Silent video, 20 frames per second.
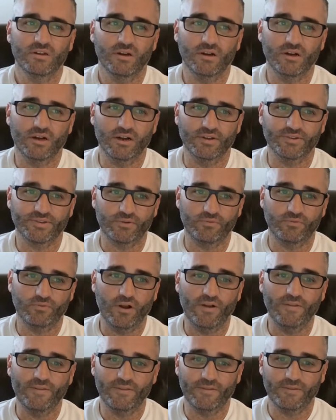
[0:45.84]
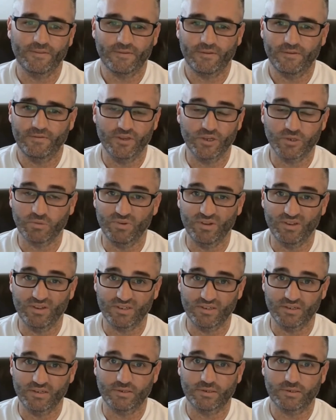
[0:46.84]
to run this
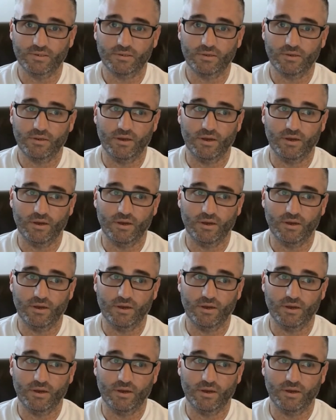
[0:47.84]
business.